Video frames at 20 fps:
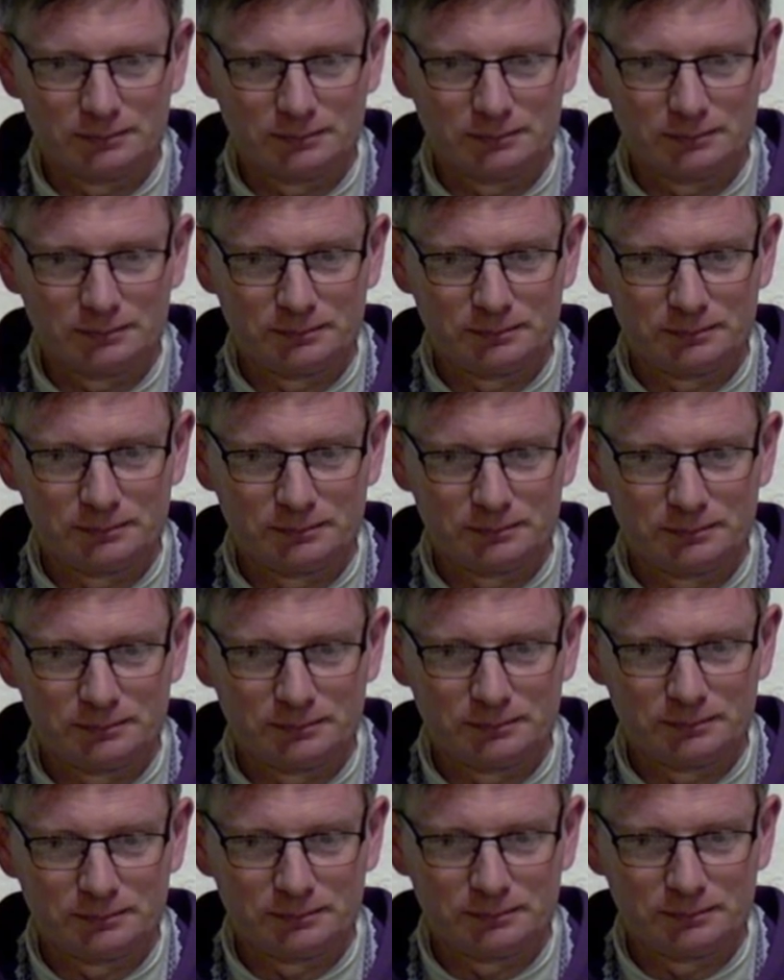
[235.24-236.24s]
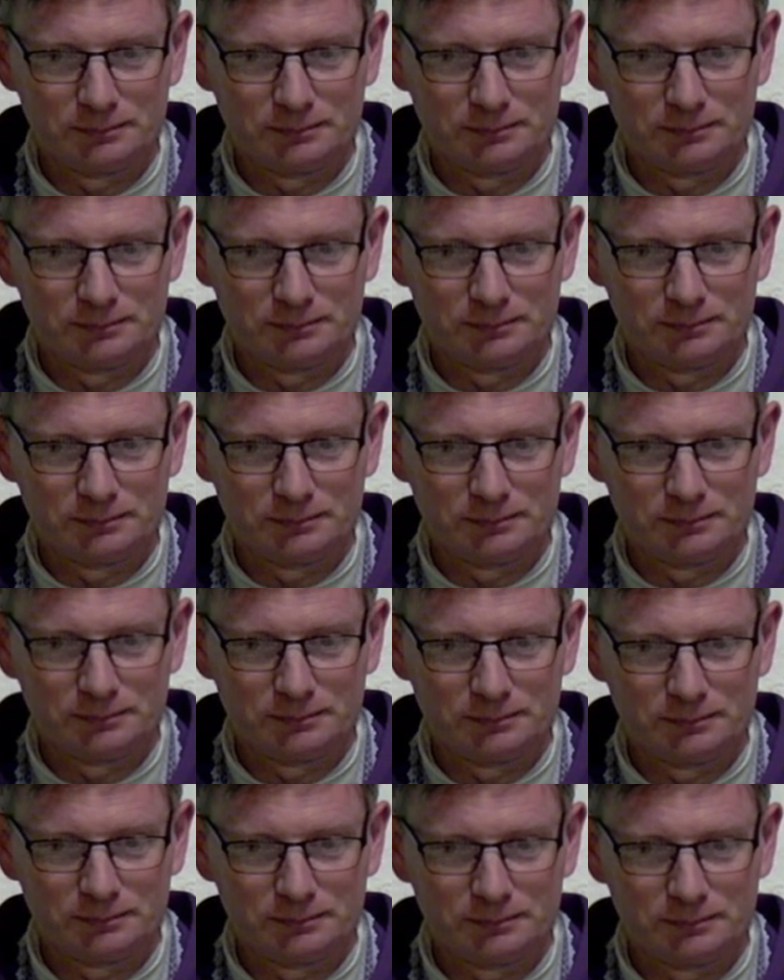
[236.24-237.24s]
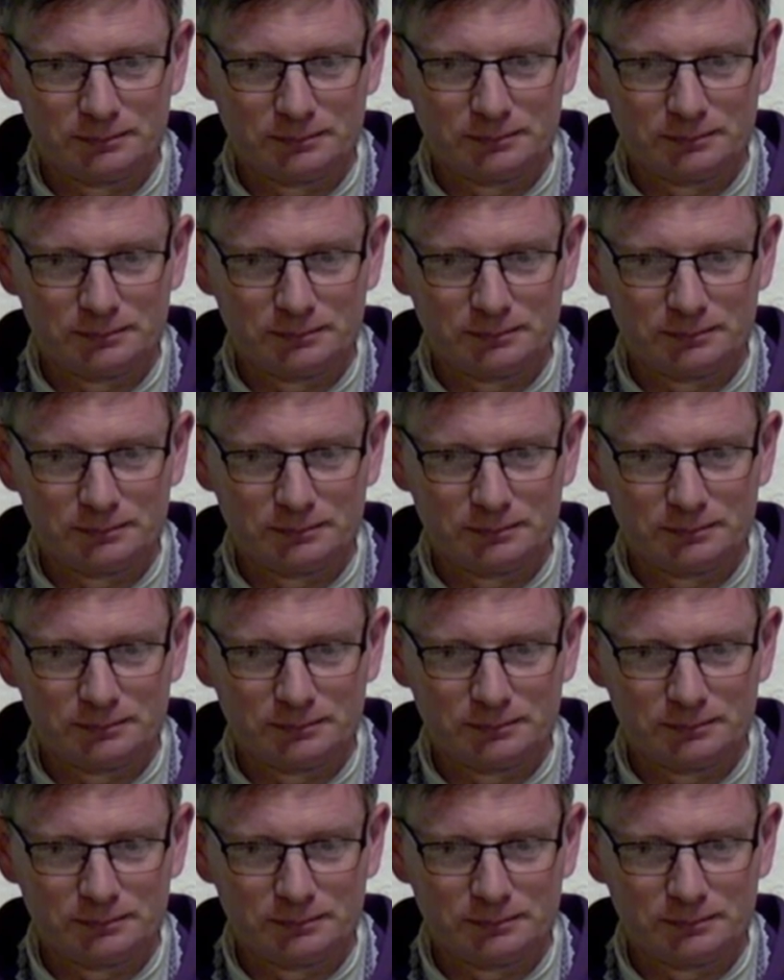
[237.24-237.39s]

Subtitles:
Nobody speaks.